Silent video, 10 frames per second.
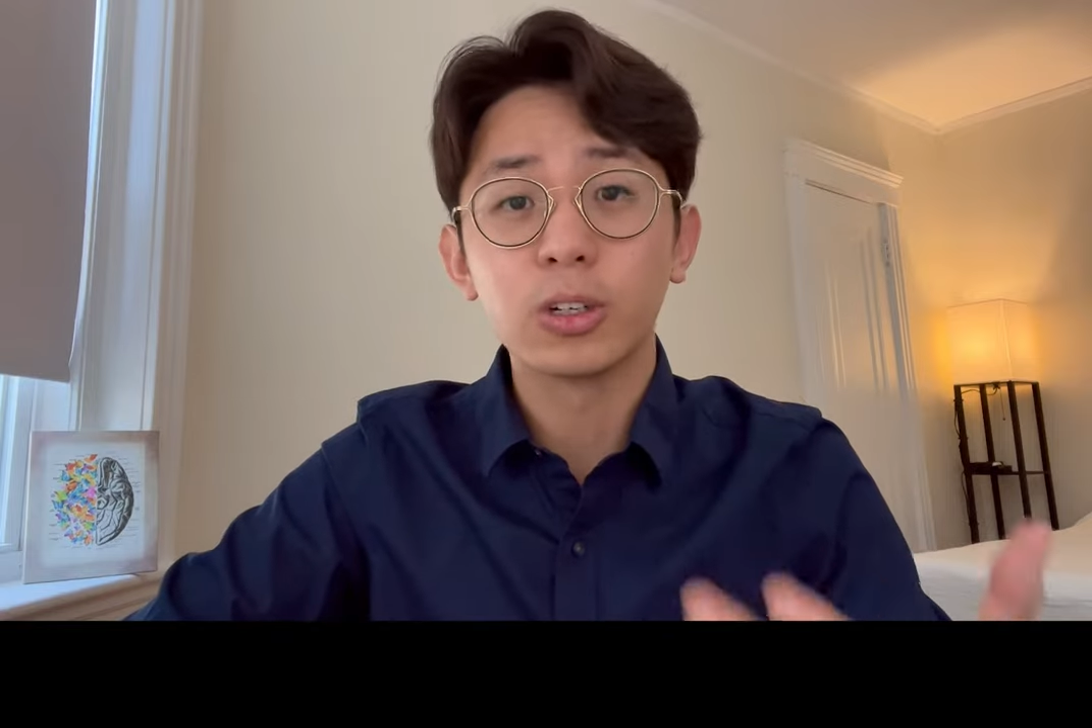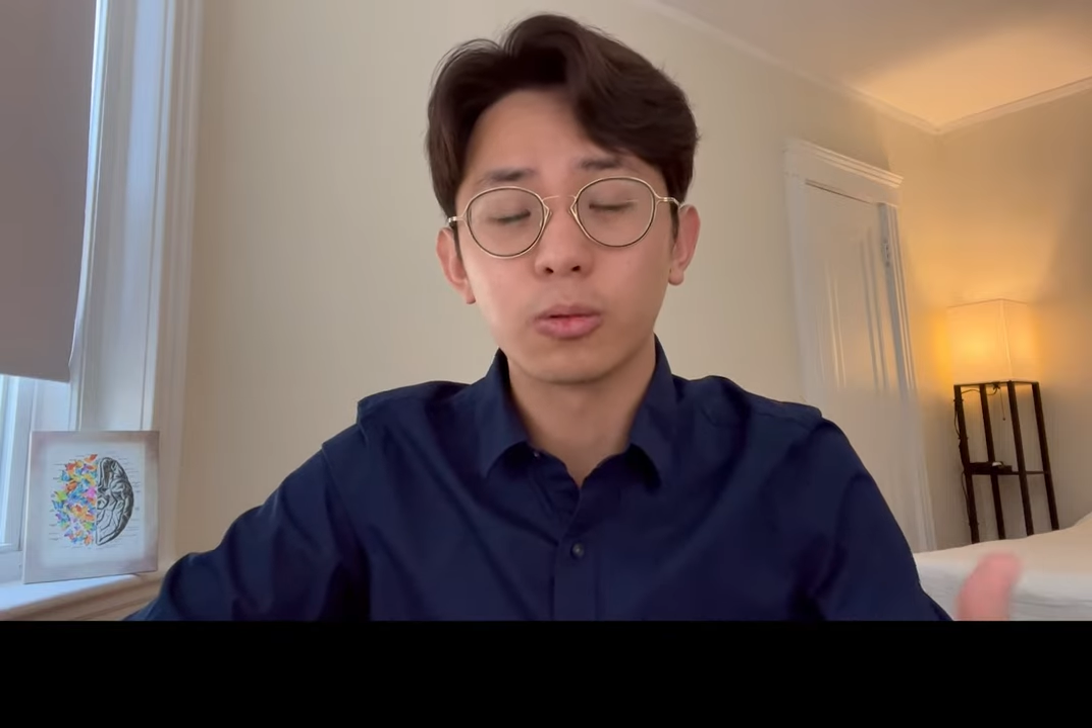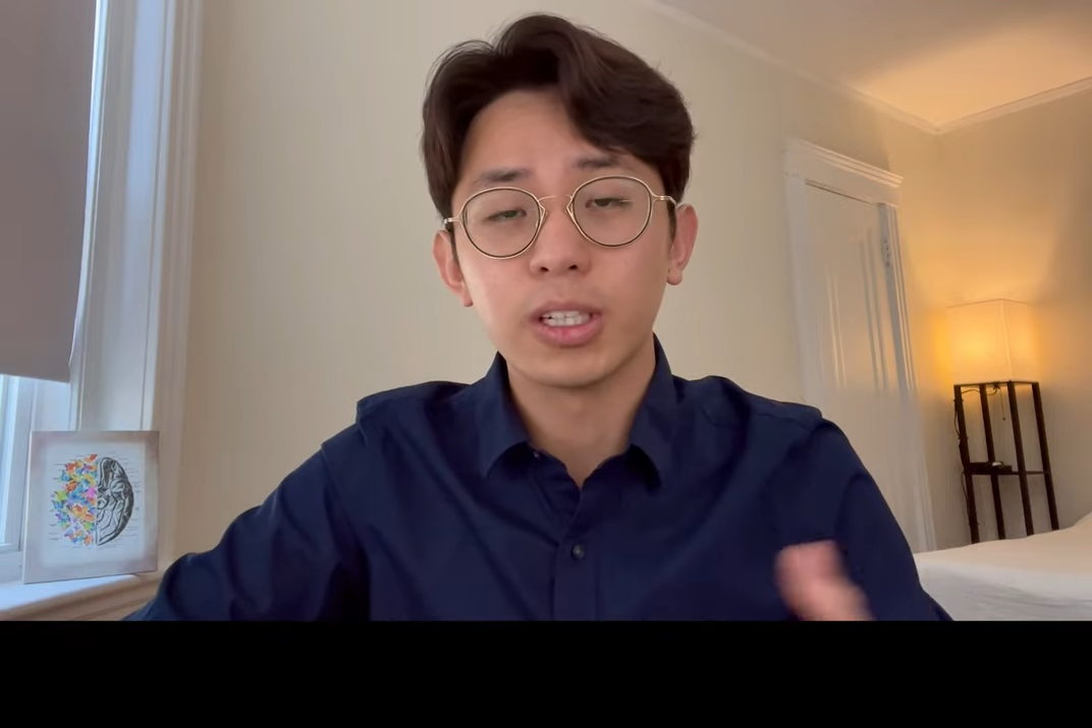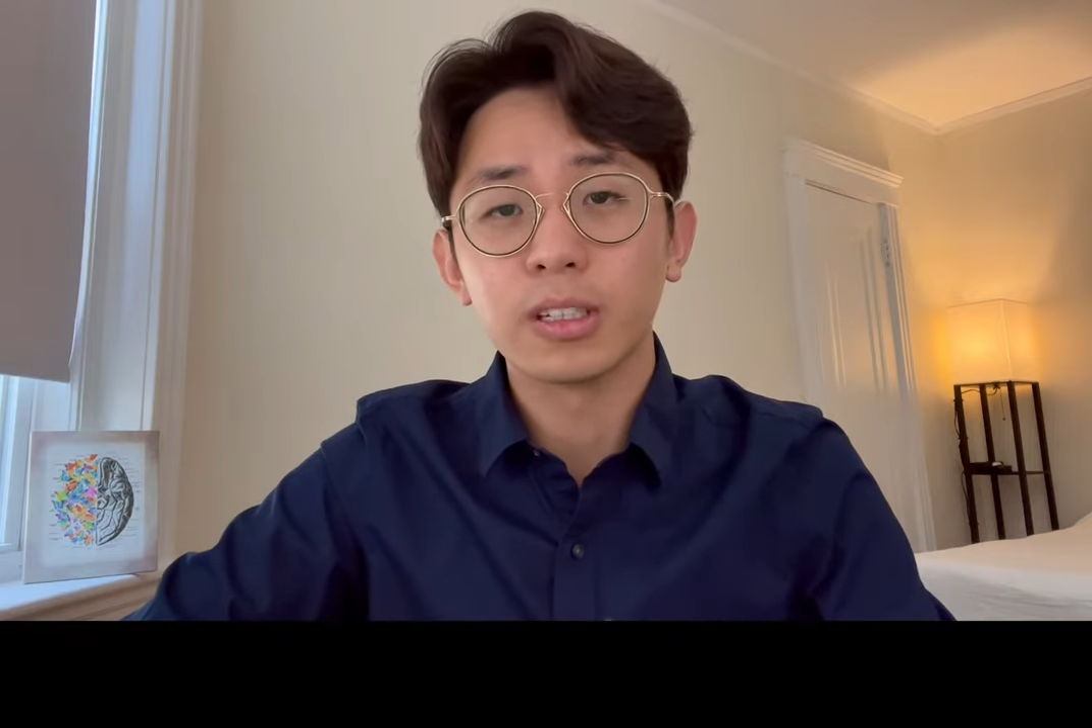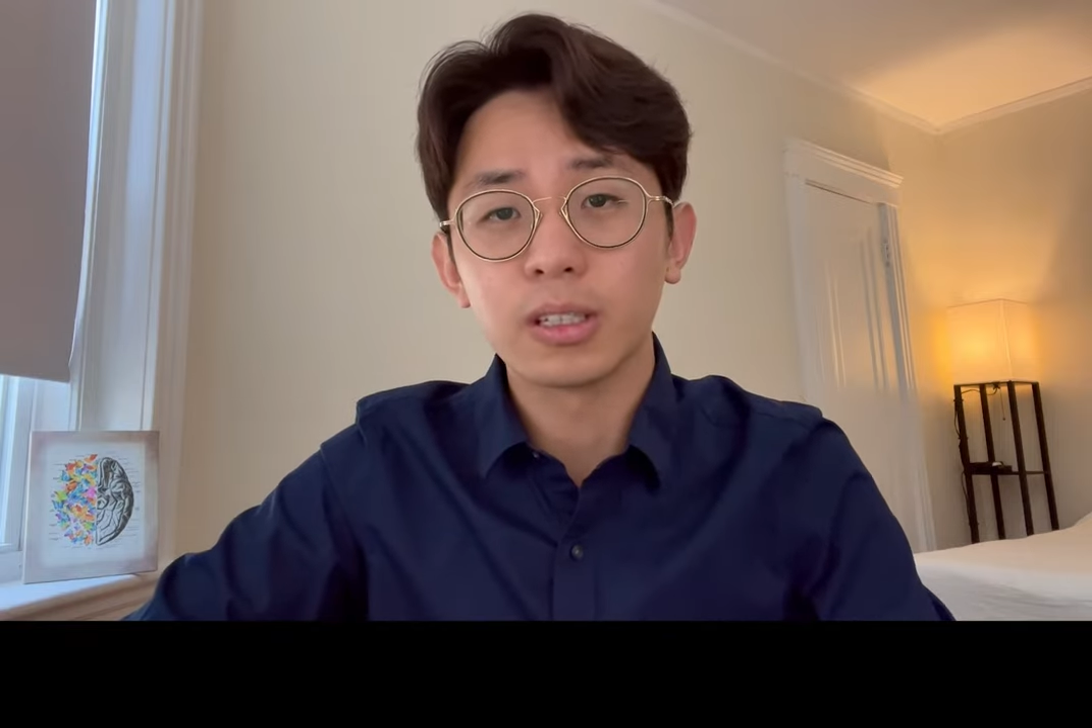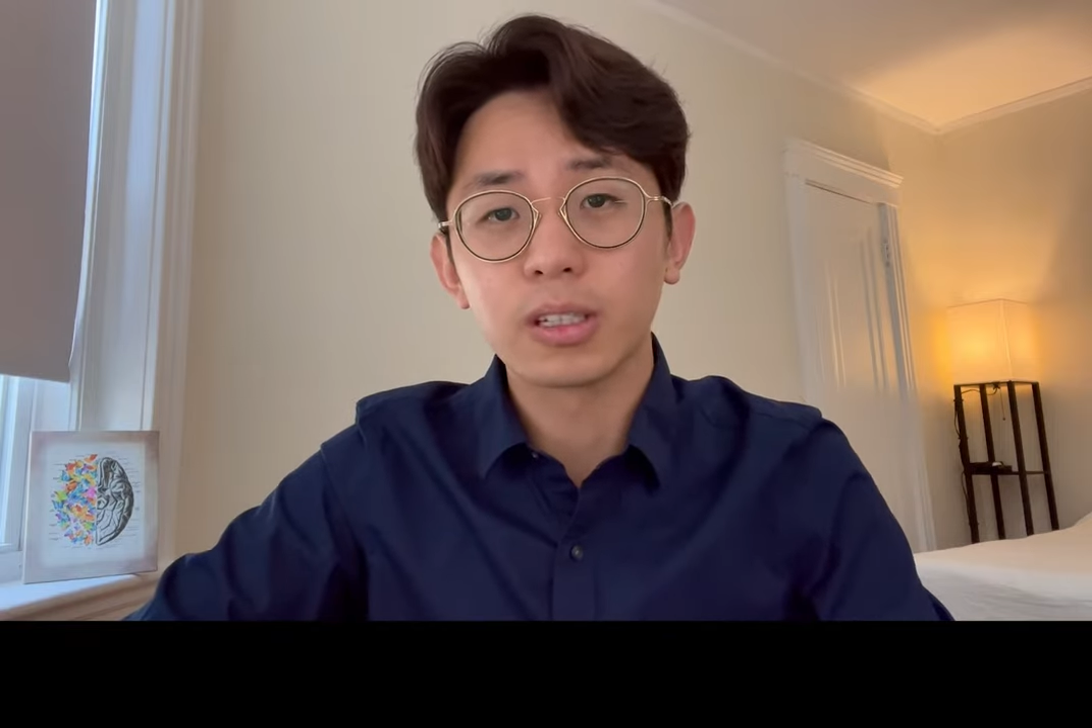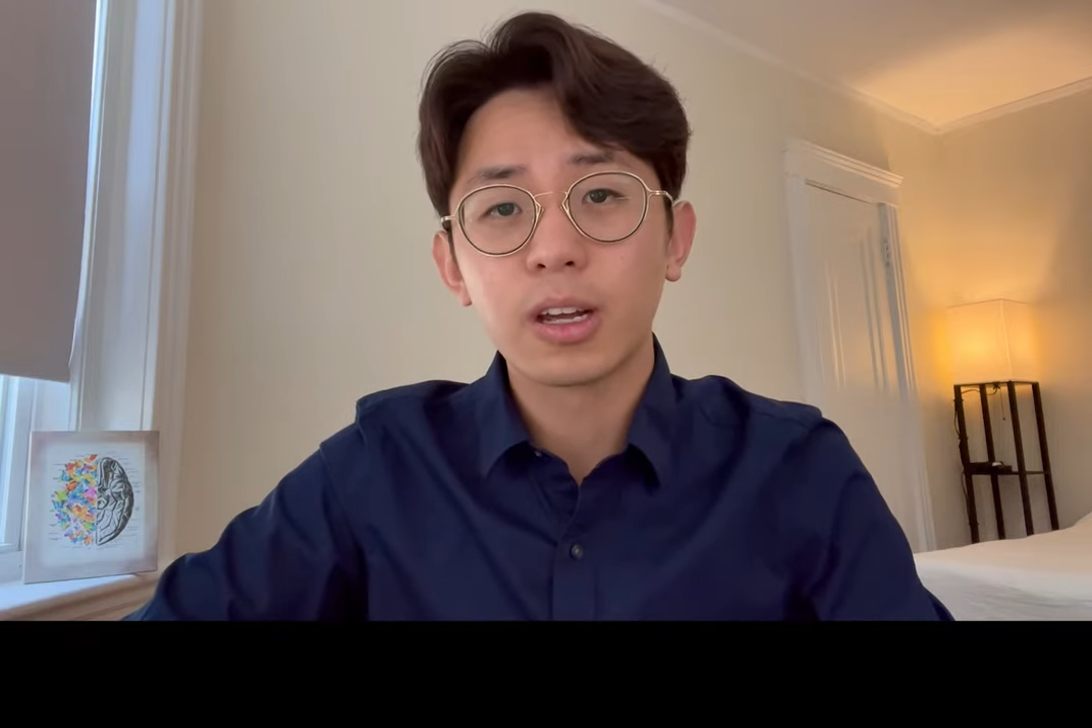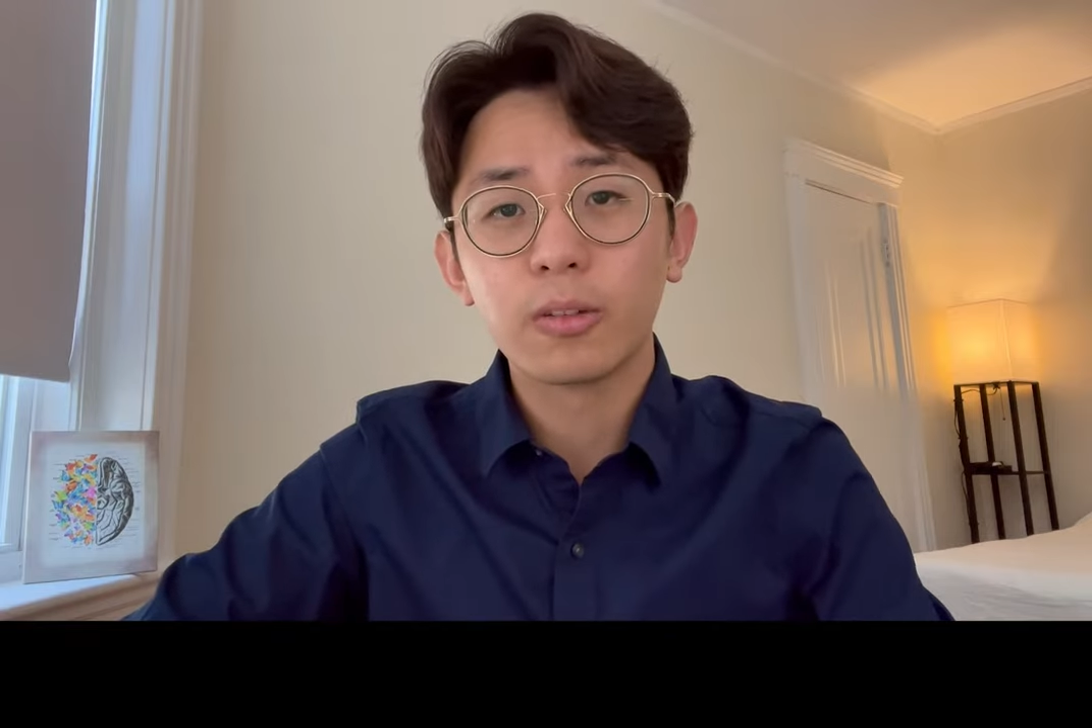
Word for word: reasons